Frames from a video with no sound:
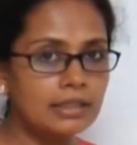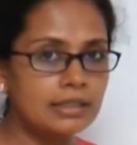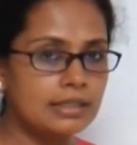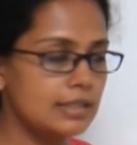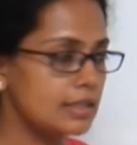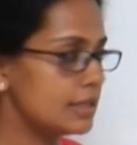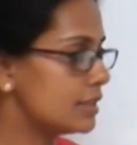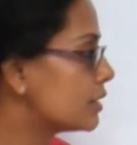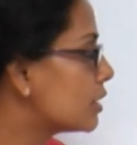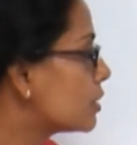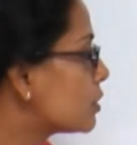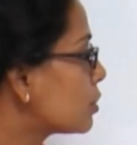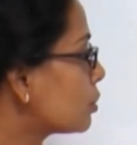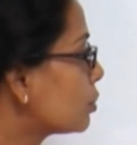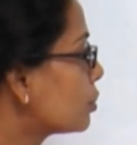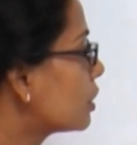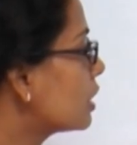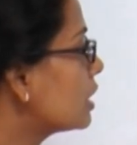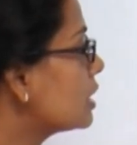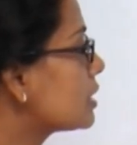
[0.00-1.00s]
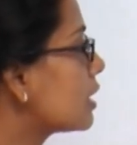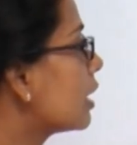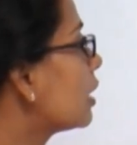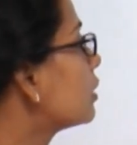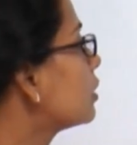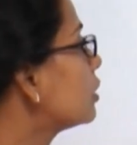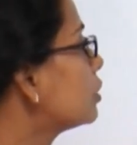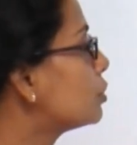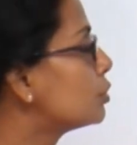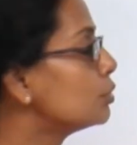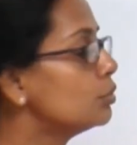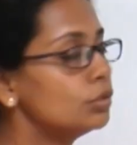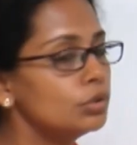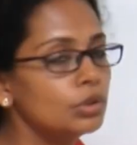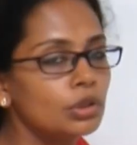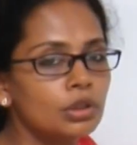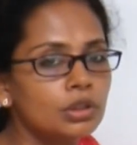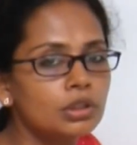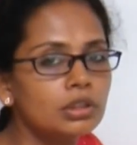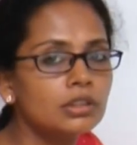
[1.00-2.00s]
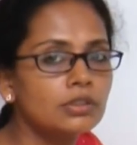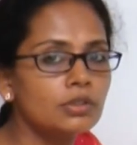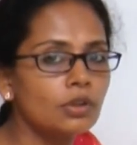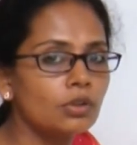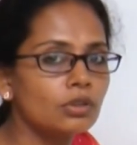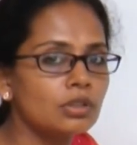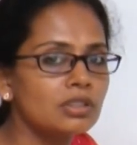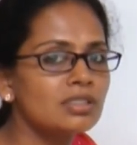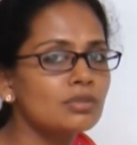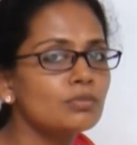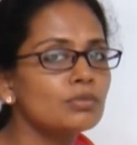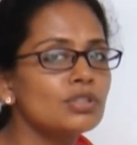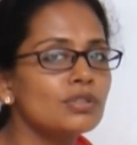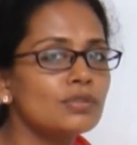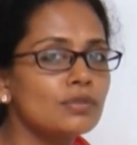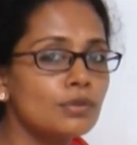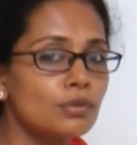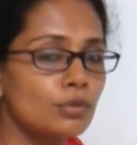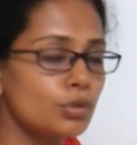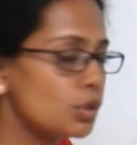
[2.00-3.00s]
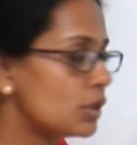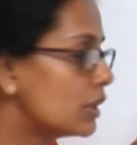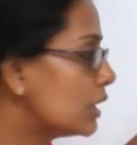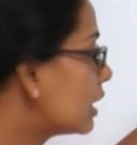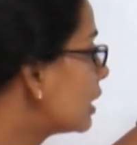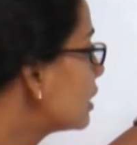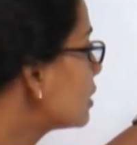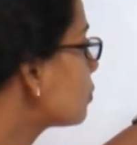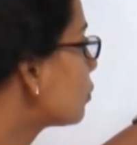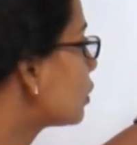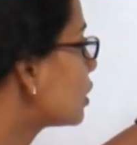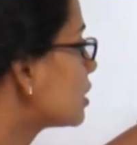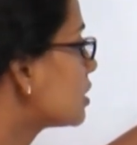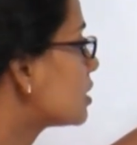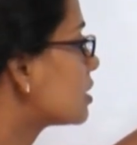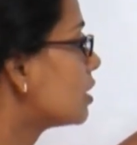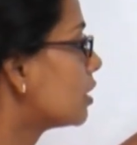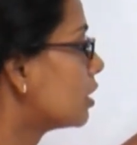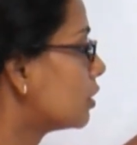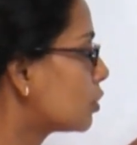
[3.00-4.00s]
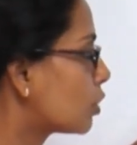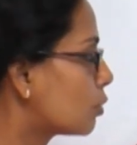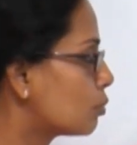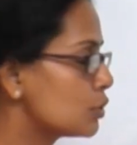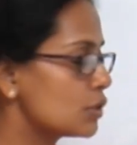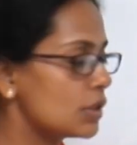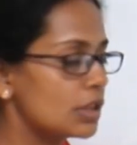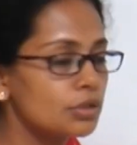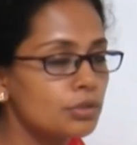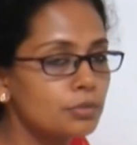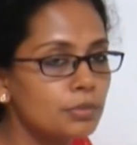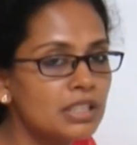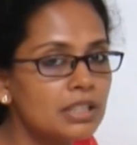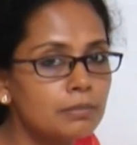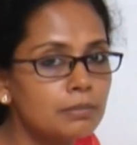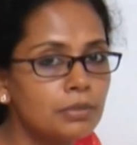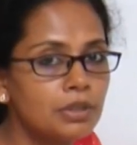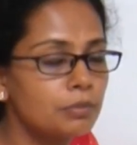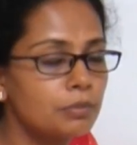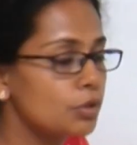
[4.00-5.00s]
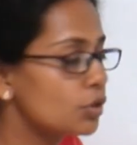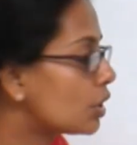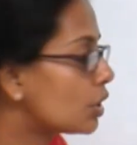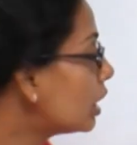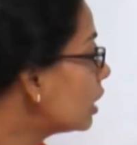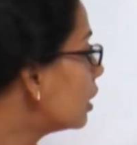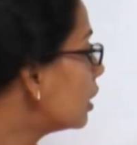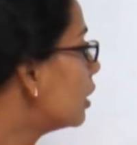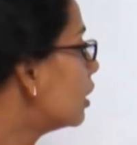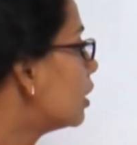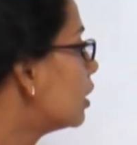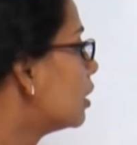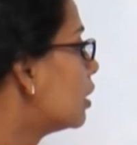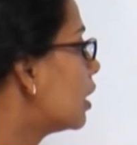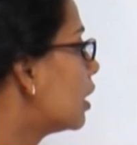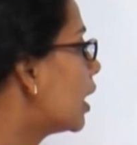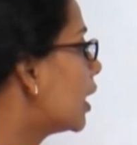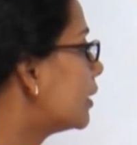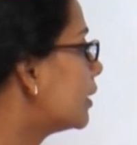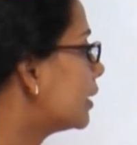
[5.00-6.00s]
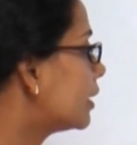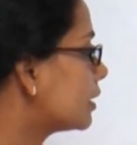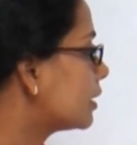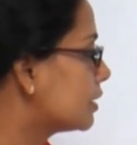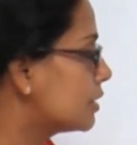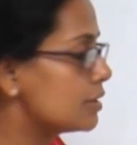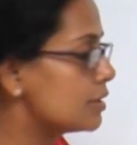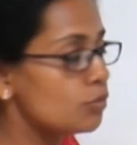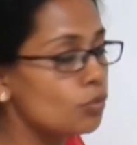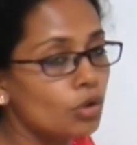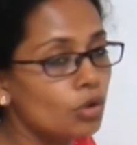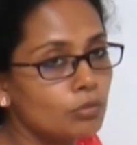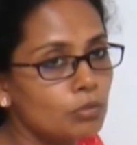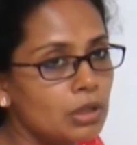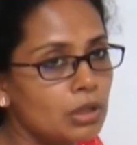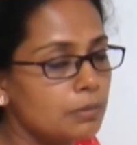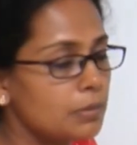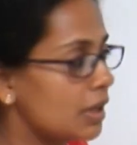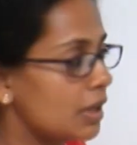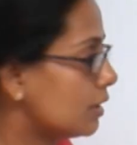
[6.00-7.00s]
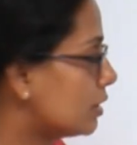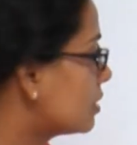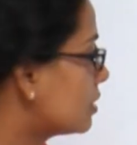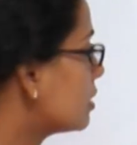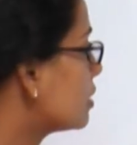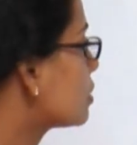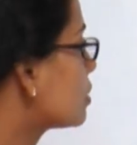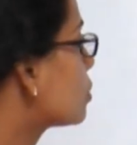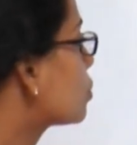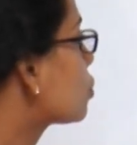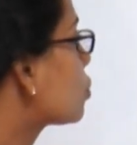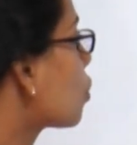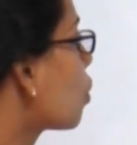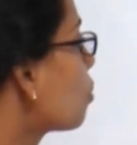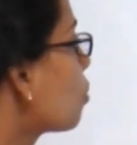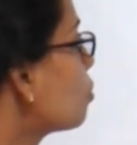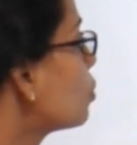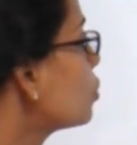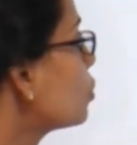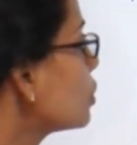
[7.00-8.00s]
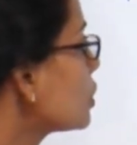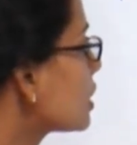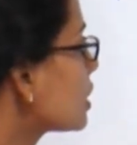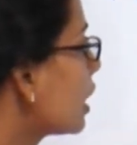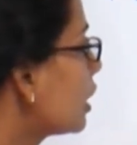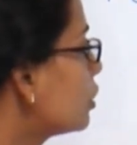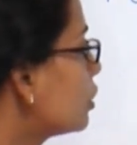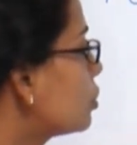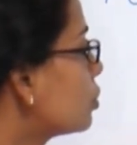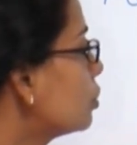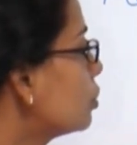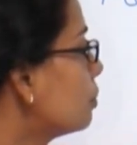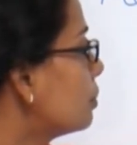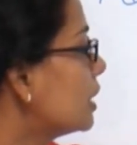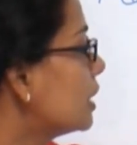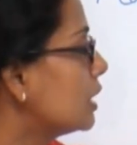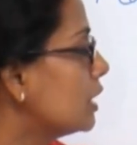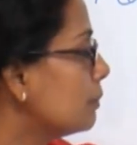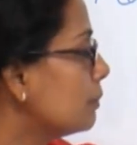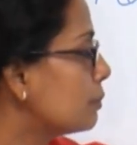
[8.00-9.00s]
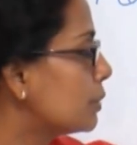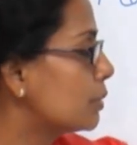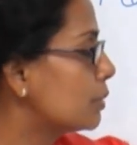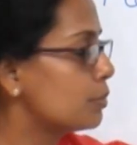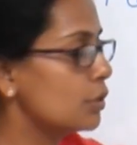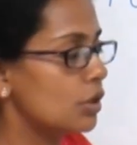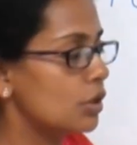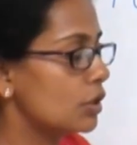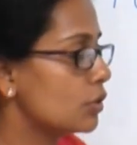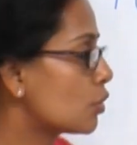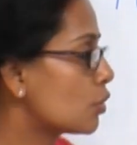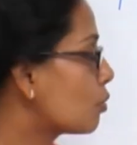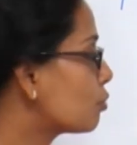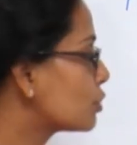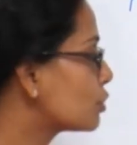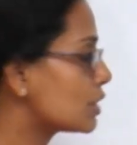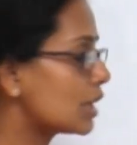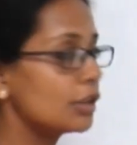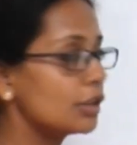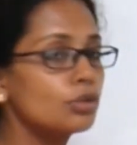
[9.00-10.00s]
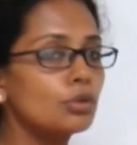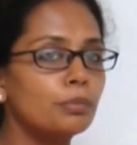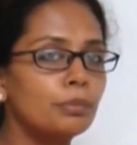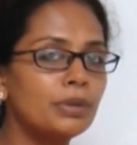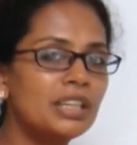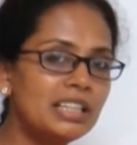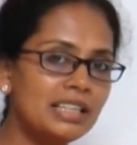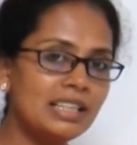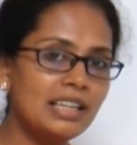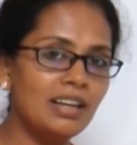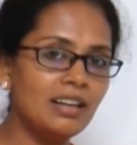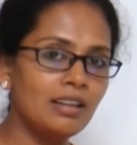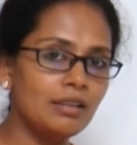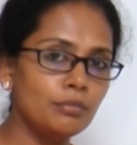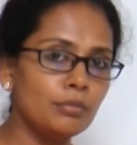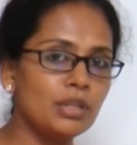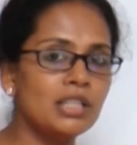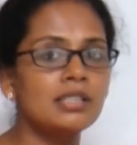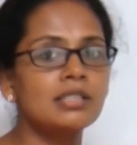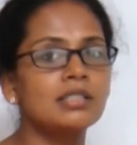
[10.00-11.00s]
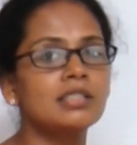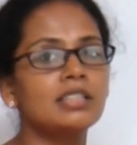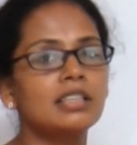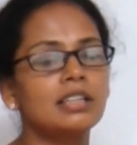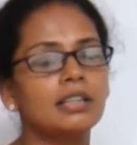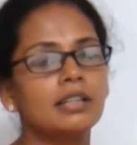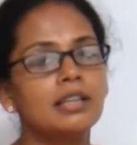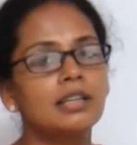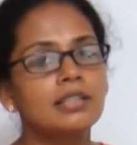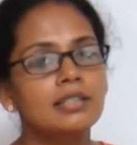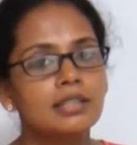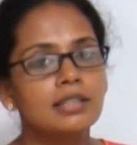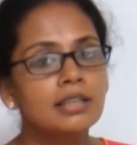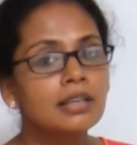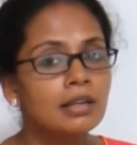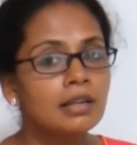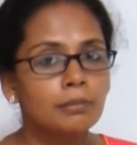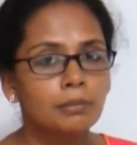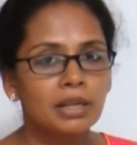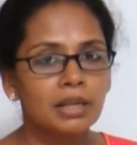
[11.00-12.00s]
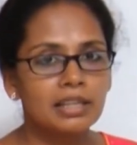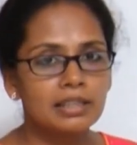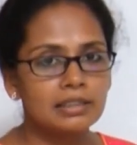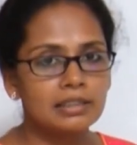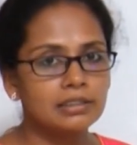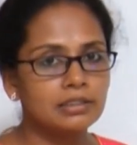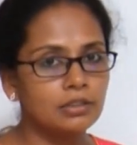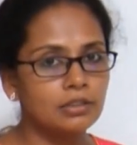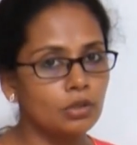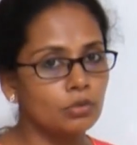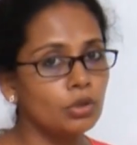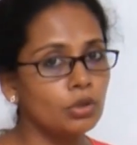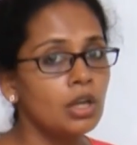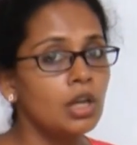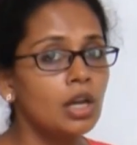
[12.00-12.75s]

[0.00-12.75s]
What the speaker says: disease. So these are the two disorders which is usually us. One is thrombocytopenic purpura and another is von Willebrand disease. Thrombocytopenic purpura. Thrombocytopenia means decrease in platelet count.